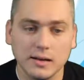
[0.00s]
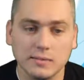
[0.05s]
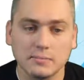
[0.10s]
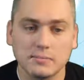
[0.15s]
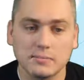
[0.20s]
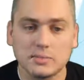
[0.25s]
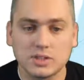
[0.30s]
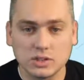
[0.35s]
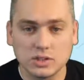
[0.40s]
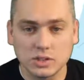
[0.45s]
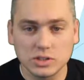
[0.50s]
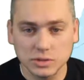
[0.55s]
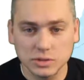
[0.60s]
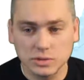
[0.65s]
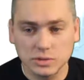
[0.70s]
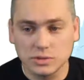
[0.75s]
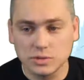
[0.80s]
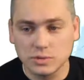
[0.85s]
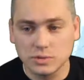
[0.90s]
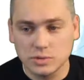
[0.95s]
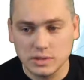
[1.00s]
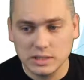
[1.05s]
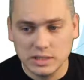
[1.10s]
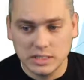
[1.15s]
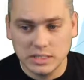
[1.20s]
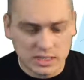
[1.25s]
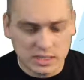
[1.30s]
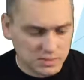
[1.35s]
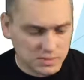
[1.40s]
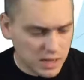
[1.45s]
So
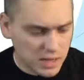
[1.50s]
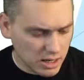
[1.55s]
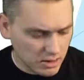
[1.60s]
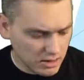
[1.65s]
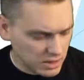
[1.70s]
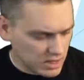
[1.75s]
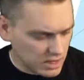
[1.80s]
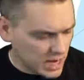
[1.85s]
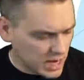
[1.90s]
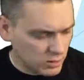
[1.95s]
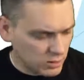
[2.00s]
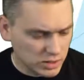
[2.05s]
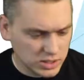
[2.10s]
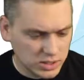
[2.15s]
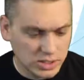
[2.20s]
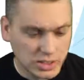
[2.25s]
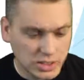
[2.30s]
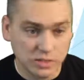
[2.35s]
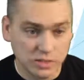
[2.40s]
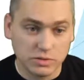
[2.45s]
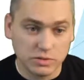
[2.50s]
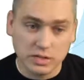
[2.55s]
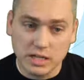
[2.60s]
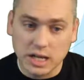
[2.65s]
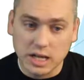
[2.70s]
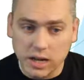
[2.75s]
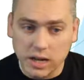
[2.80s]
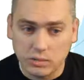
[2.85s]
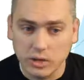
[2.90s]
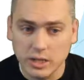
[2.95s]
this model, the 916 or the
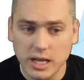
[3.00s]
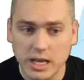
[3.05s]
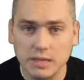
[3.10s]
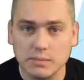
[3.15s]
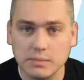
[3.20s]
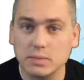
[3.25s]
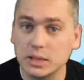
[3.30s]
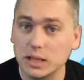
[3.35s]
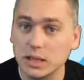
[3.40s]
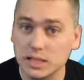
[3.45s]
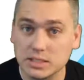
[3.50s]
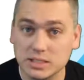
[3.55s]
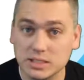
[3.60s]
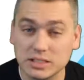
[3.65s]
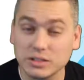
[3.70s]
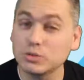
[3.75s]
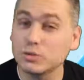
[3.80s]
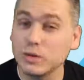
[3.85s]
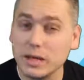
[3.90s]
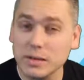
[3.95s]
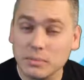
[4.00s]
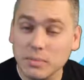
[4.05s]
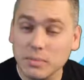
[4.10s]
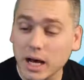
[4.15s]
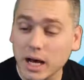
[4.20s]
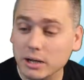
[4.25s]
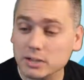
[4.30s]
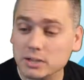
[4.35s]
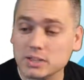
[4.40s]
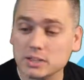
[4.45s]
918 Plus, they're great
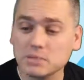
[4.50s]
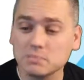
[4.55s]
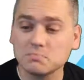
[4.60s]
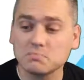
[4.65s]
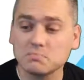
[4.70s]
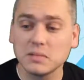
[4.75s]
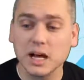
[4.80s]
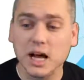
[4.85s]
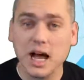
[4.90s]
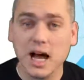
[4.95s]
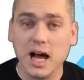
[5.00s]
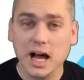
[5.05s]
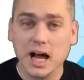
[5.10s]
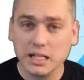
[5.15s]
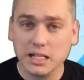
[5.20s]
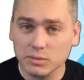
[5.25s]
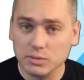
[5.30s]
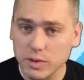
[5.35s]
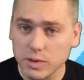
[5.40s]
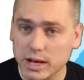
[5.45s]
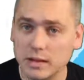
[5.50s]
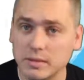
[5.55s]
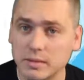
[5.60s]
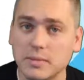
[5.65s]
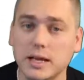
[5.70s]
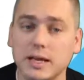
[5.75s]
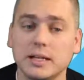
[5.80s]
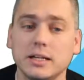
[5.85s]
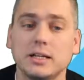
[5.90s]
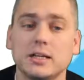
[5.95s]
models, highly
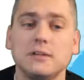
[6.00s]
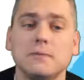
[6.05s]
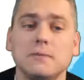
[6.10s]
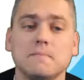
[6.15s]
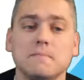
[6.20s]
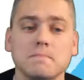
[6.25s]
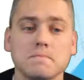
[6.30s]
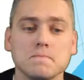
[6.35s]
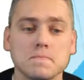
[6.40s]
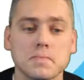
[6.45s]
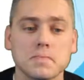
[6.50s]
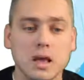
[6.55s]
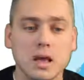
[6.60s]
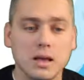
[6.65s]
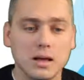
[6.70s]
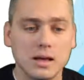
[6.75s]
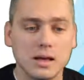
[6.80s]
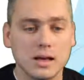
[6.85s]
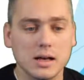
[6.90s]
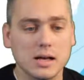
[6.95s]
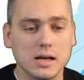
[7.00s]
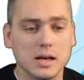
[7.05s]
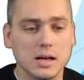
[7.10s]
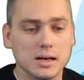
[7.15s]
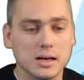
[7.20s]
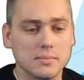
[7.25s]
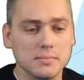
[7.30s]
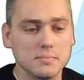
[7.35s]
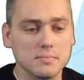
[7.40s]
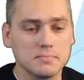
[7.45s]
recommended,
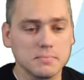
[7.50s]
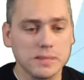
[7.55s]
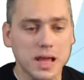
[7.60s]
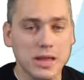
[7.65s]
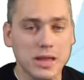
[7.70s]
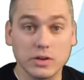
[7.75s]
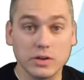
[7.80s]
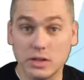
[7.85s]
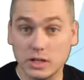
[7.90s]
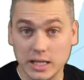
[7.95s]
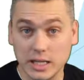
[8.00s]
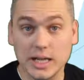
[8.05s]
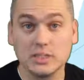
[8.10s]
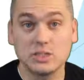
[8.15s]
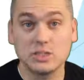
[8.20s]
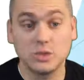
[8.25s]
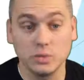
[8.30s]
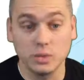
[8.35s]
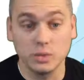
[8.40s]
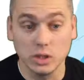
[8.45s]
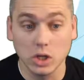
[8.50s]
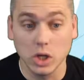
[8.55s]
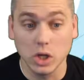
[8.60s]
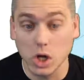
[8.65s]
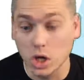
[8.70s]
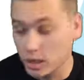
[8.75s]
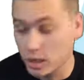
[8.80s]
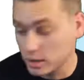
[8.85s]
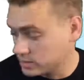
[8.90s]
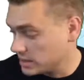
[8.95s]
and they're going to last you a
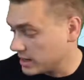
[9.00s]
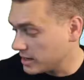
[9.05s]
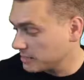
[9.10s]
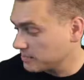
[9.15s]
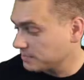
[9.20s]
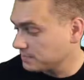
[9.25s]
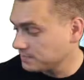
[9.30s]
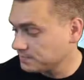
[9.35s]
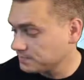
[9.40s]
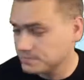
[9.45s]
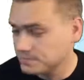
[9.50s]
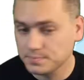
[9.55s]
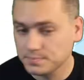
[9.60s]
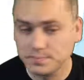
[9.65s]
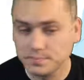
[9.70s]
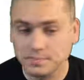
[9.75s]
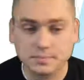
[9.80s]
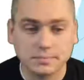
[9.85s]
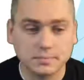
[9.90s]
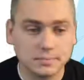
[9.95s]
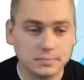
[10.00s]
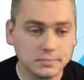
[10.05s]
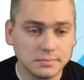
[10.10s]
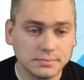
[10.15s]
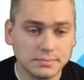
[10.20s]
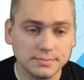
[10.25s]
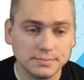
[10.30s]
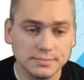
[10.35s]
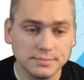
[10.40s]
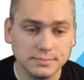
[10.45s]
long time.
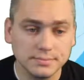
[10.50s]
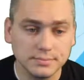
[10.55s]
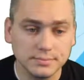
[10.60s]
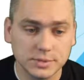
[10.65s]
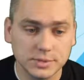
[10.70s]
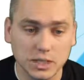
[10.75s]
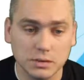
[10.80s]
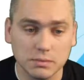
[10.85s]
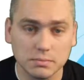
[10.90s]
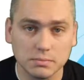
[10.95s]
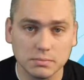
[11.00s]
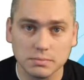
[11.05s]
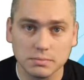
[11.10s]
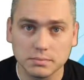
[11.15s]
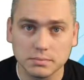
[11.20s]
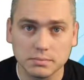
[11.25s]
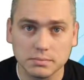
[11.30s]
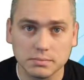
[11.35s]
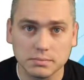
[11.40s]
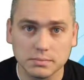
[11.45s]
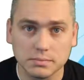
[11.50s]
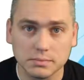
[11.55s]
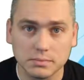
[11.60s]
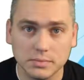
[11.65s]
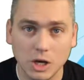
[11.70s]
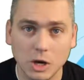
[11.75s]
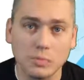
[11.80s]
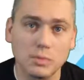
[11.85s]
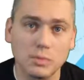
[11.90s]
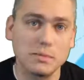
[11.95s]
So
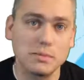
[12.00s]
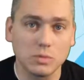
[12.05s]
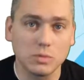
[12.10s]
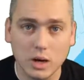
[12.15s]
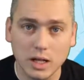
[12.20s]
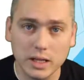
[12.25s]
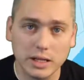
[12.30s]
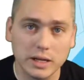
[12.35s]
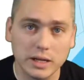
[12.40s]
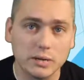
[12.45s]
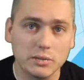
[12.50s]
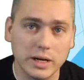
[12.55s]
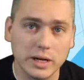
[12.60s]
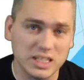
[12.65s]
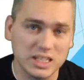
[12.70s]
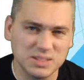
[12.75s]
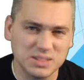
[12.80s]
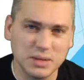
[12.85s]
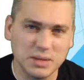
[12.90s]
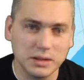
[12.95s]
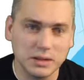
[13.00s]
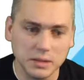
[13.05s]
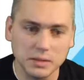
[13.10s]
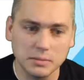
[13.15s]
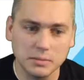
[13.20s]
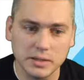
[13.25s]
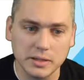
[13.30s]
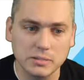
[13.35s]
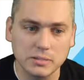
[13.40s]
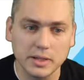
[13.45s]
open up the wallet, get ready to spend a little
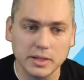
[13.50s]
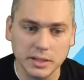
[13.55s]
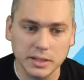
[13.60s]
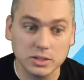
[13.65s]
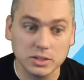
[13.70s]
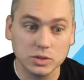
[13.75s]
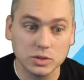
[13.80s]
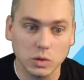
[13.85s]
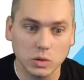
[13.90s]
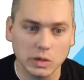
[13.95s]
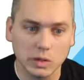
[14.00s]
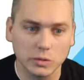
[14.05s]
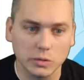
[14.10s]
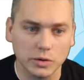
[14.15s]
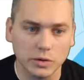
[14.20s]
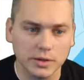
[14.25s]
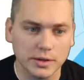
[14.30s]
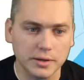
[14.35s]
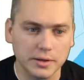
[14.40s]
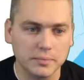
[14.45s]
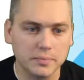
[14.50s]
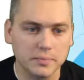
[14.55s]
bit of money. It's totally worth it.